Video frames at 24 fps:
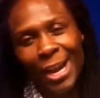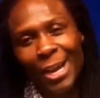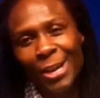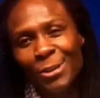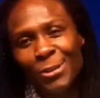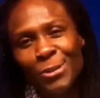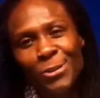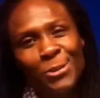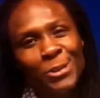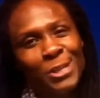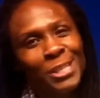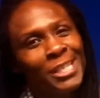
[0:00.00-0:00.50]

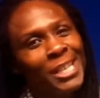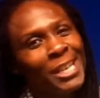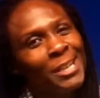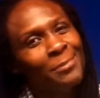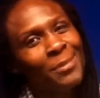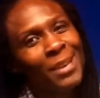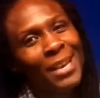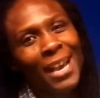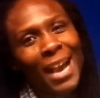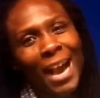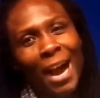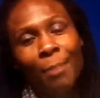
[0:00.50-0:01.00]
don't know what to say,
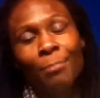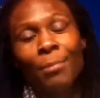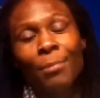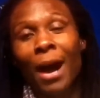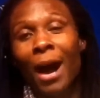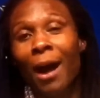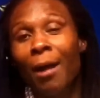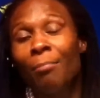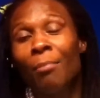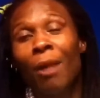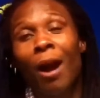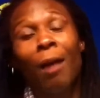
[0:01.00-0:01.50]
man.
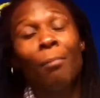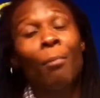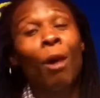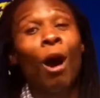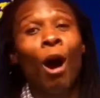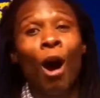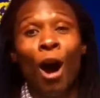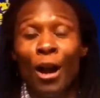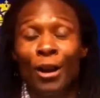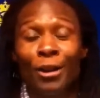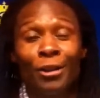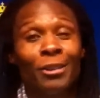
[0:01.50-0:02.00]
I'm
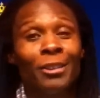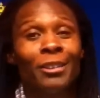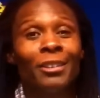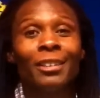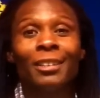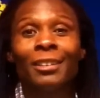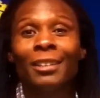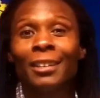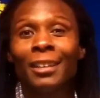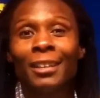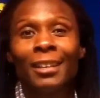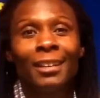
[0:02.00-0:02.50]
honored.
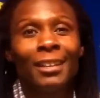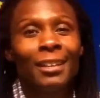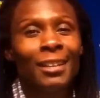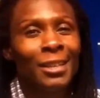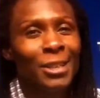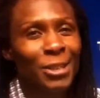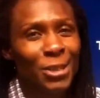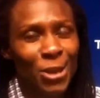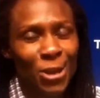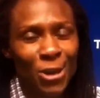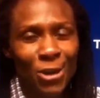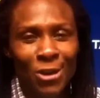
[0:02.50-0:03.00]

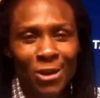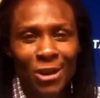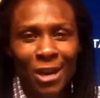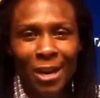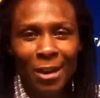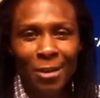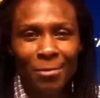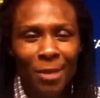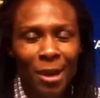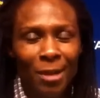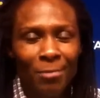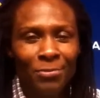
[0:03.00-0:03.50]
You know,
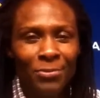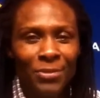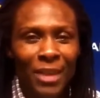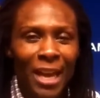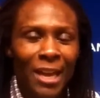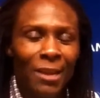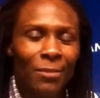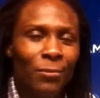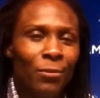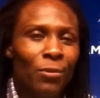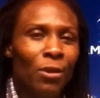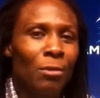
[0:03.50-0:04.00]
I'm
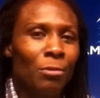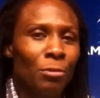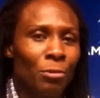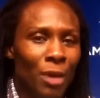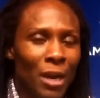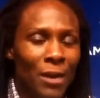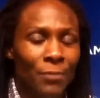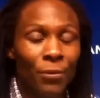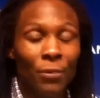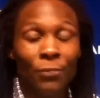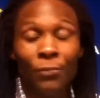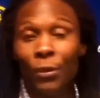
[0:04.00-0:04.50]
thankful, I'm
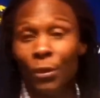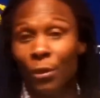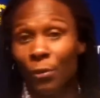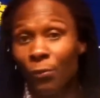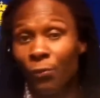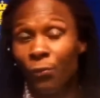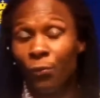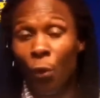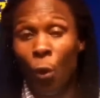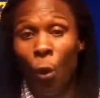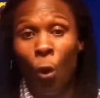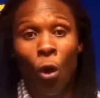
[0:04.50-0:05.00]
grateful for the
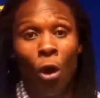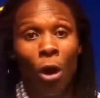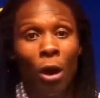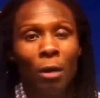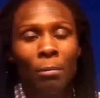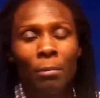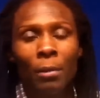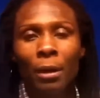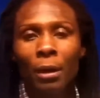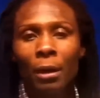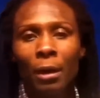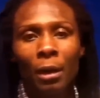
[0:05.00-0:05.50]

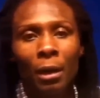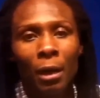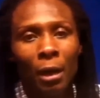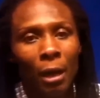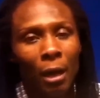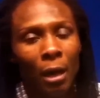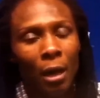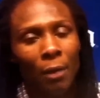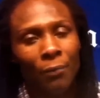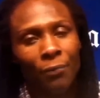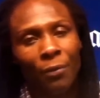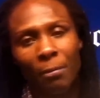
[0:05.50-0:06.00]
form,
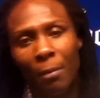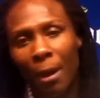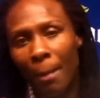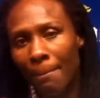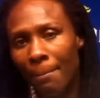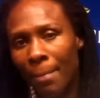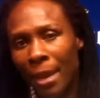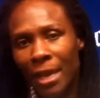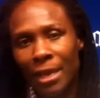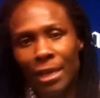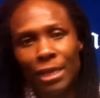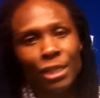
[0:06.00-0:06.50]
for my
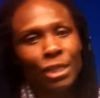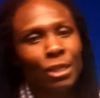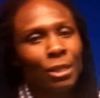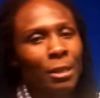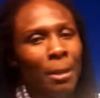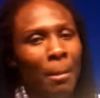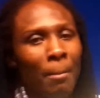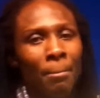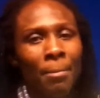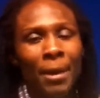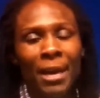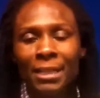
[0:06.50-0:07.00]
manager,
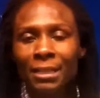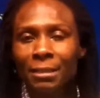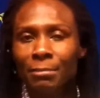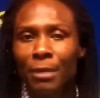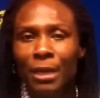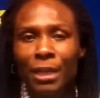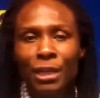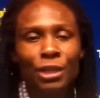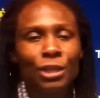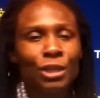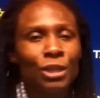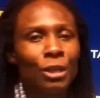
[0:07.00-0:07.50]
the best
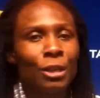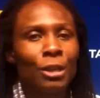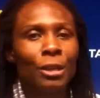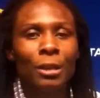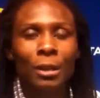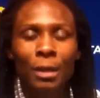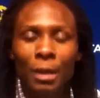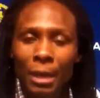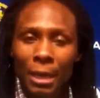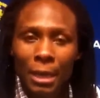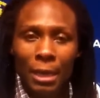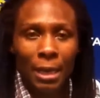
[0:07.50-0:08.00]
manager.
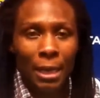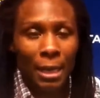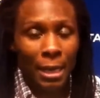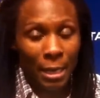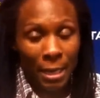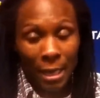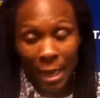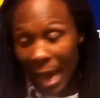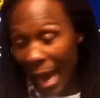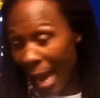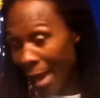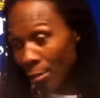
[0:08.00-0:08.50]

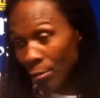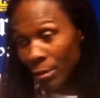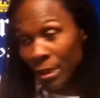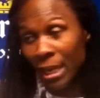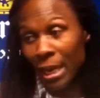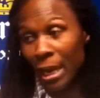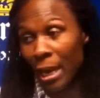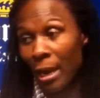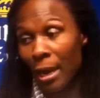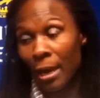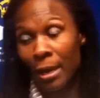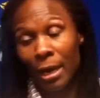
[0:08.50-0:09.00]
I don't
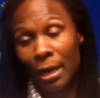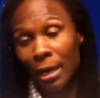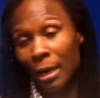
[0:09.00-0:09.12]
care.